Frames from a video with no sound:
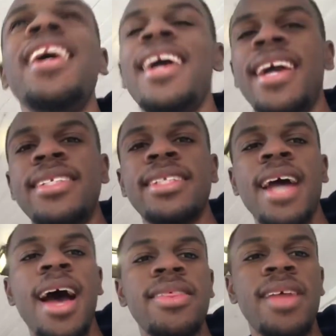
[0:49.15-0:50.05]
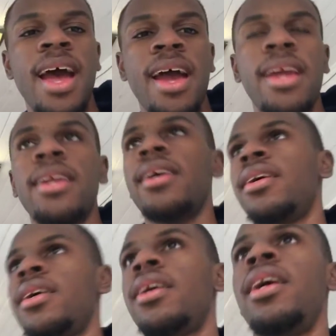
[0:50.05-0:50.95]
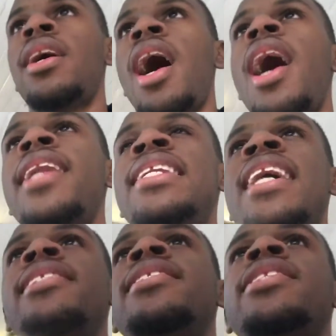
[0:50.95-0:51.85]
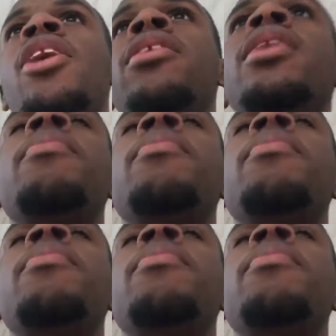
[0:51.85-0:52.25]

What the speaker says: it's not that God necessarily